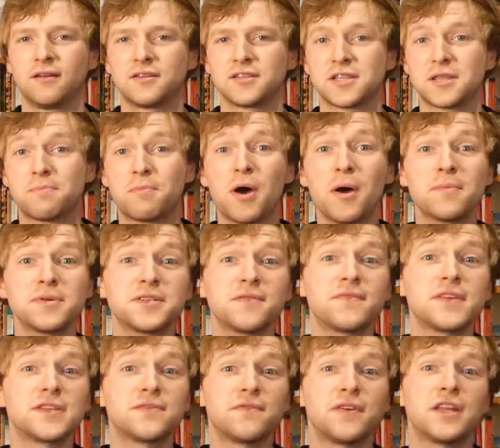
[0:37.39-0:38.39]
So the purpose of
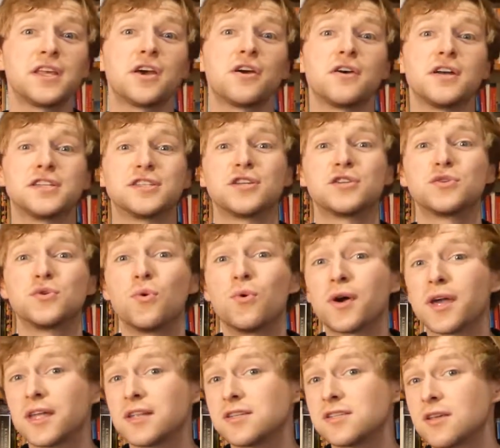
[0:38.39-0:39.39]
this video is to
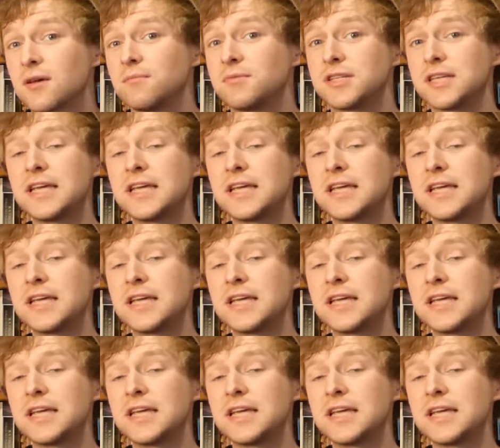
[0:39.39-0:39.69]
talk in some